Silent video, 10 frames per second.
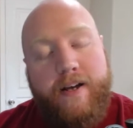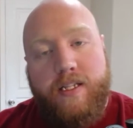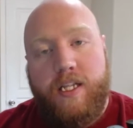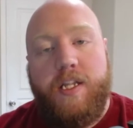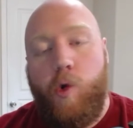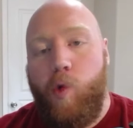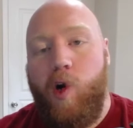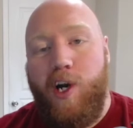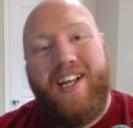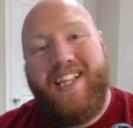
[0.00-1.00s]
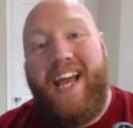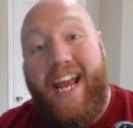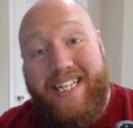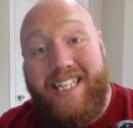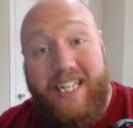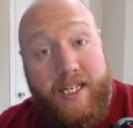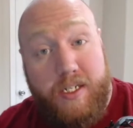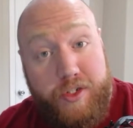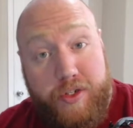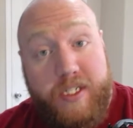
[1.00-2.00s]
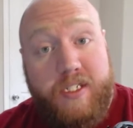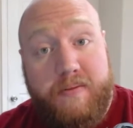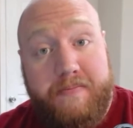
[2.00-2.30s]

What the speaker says: than there were in the 1800s?